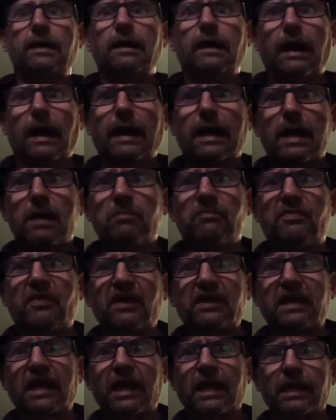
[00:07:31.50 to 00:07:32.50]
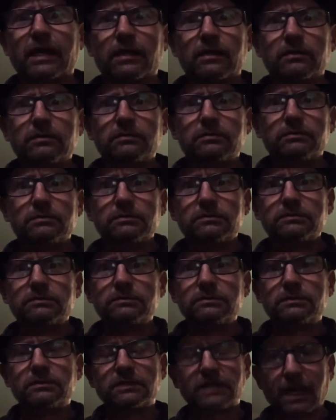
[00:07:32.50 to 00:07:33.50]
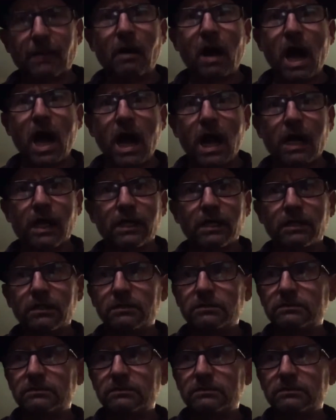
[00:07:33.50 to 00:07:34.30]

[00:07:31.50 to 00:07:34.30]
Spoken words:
I am thinking. Come on.